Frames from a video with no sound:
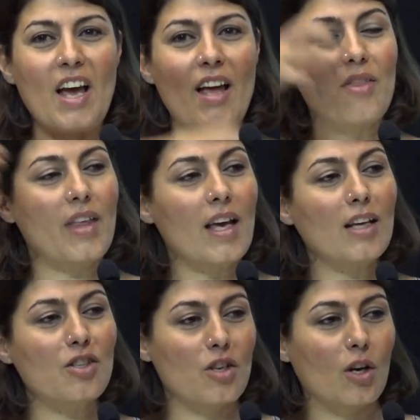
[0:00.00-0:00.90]
and they
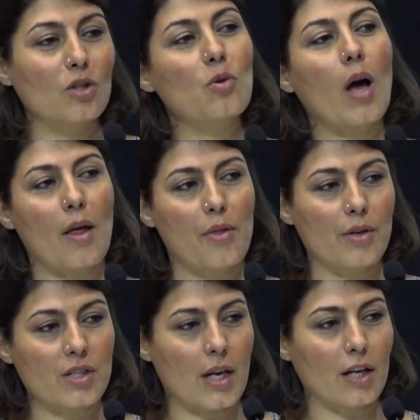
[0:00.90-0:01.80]
had to go to
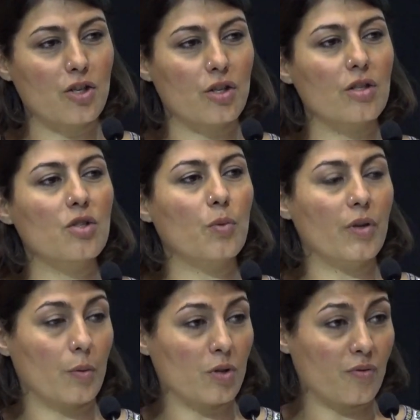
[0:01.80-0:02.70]
other sections where
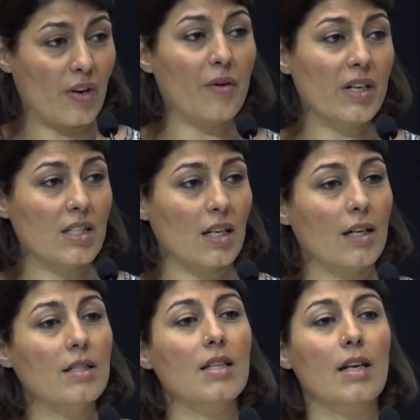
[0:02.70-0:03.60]
it was very
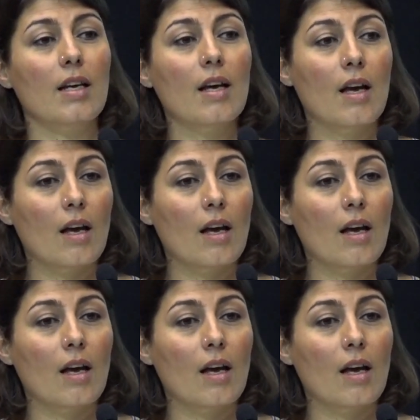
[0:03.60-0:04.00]
dirty,